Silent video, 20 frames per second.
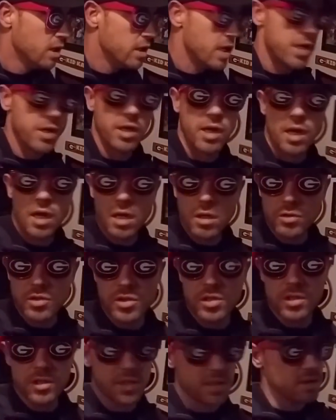Then the
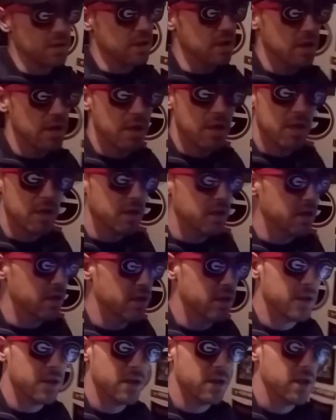coaches,
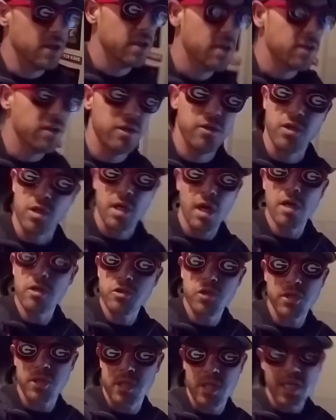the
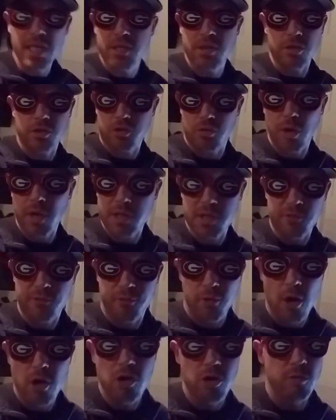coaches need to trust
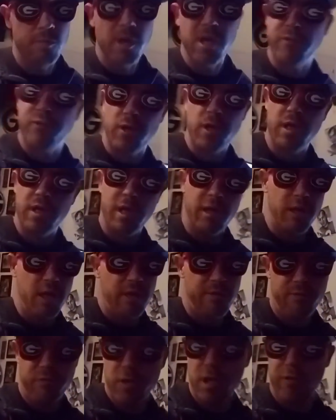Fromm. If
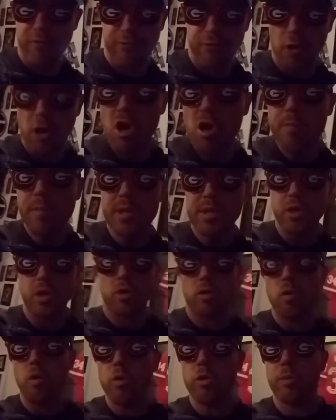if if Fromm is
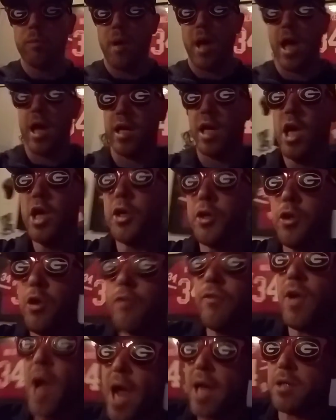your quarterback,
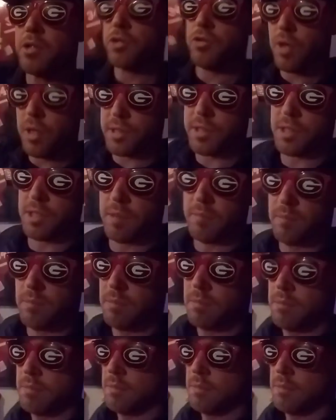you've got to trust him.